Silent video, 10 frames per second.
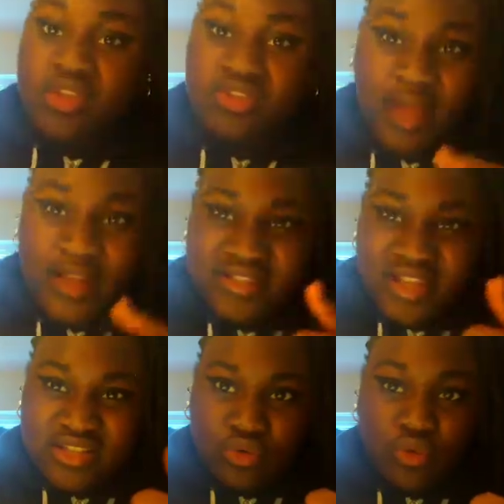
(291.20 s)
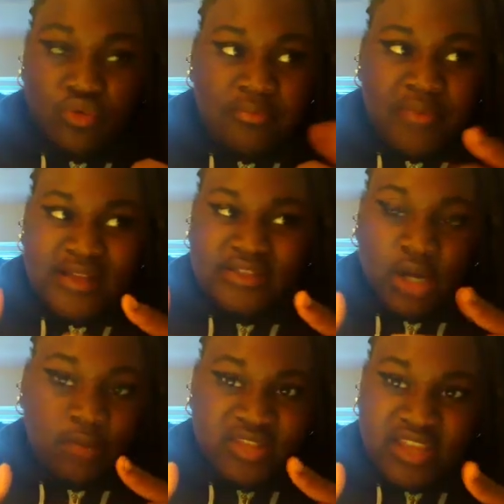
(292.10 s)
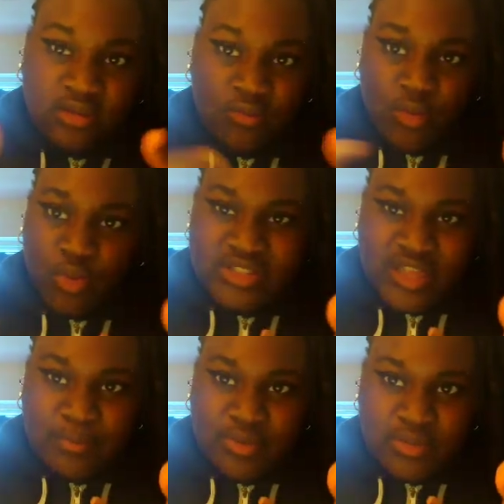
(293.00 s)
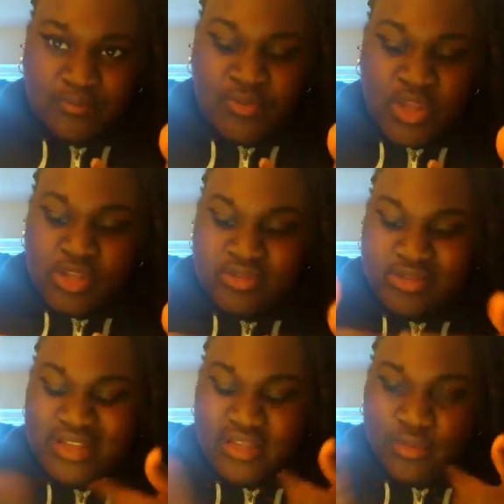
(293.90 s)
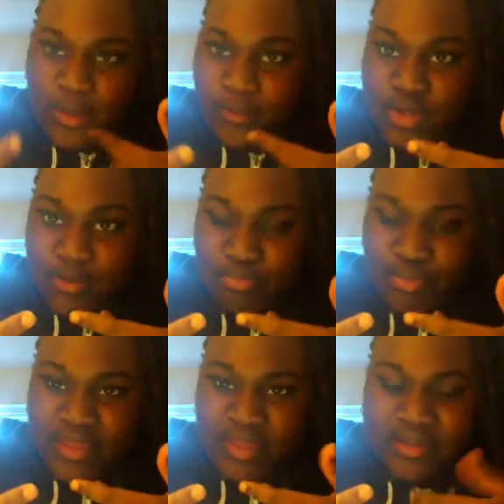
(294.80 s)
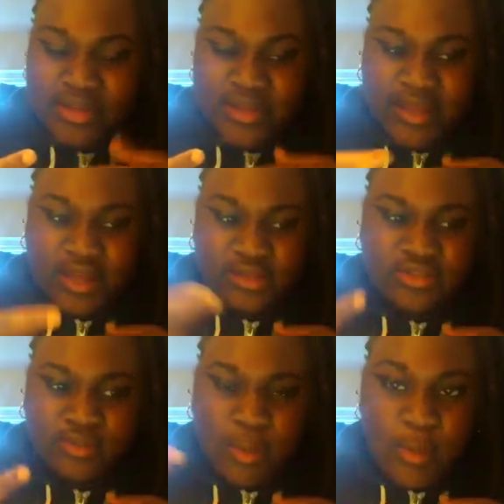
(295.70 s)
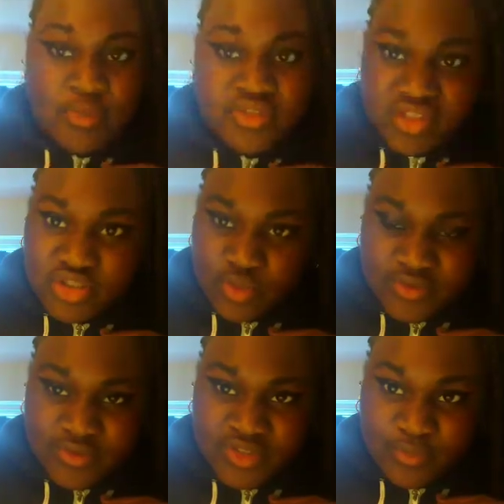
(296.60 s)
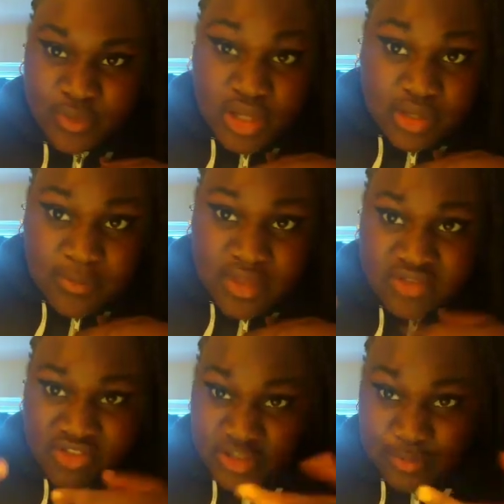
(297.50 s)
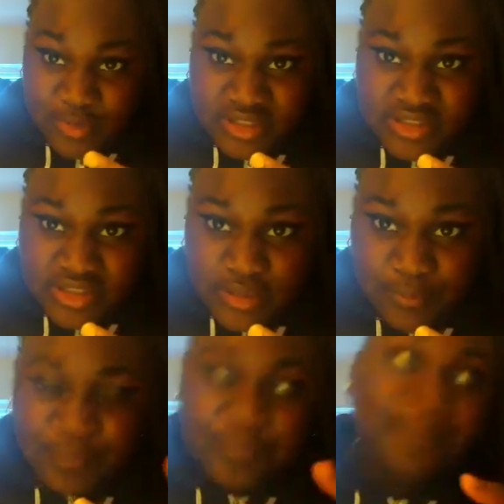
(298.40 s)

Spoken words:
So I decided to call them back to update them on what's happening. So I tell them where I'm gonna be, and like, my mum also knows where we're gonna be, so she can pick us up.